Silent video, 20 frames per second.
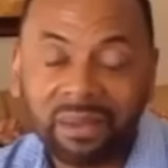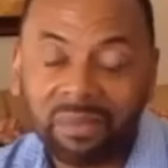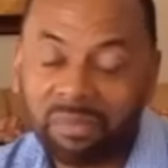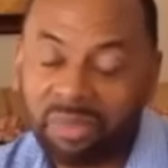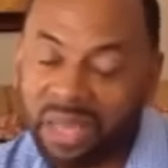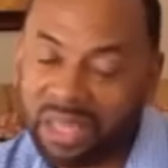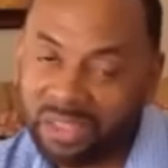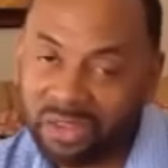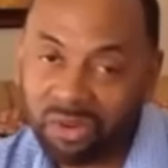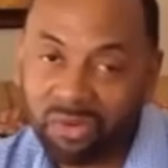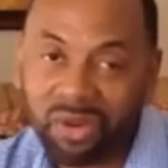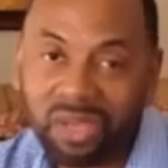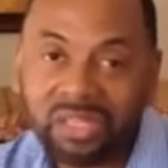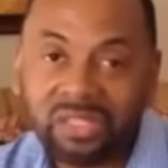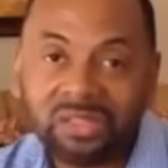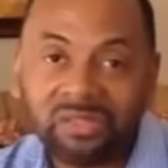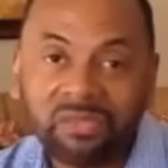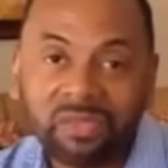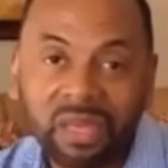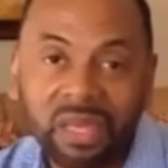By the
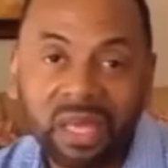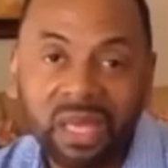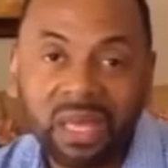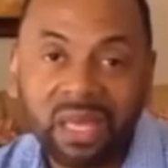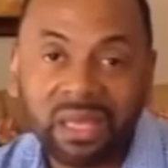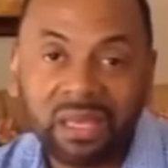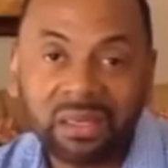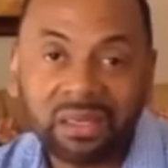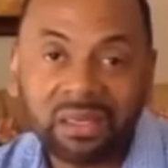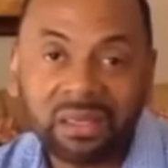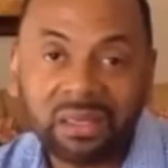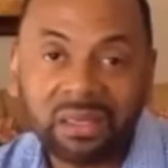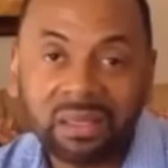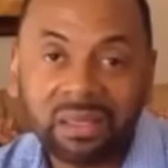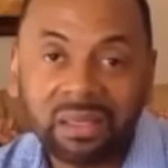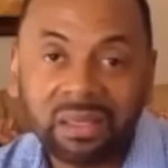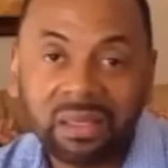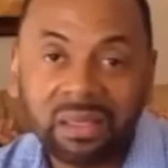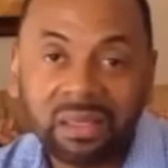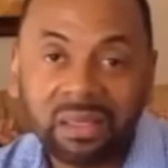grace of God,
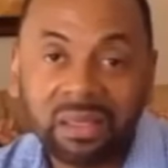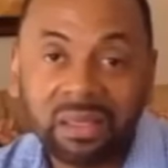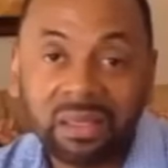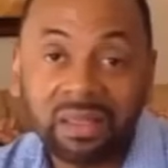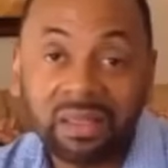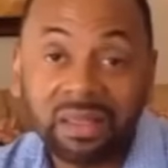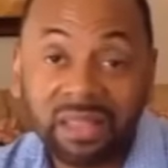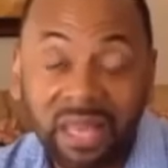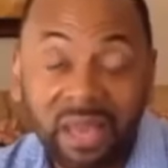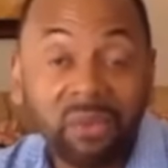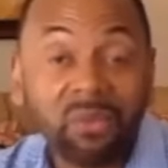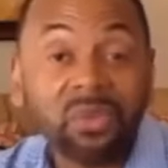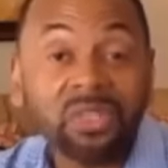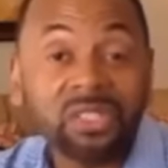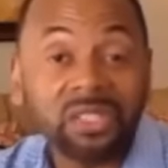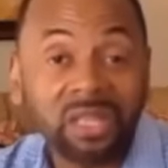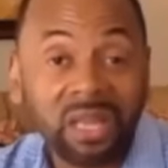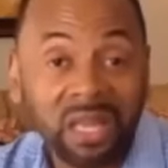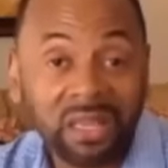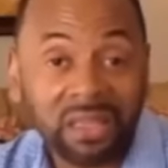that
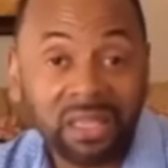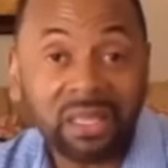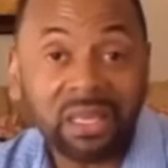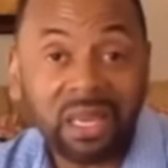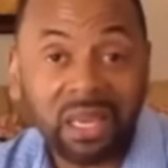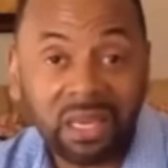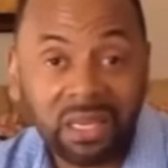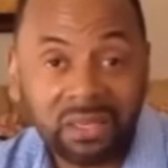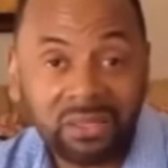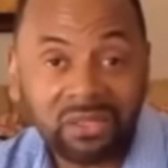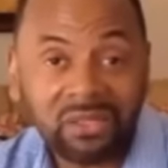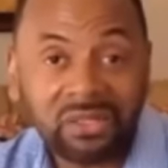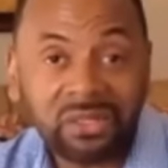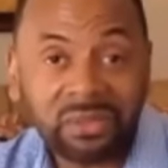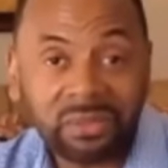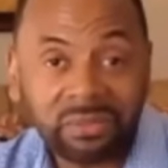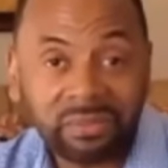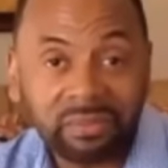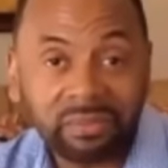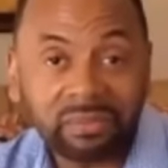was not the case.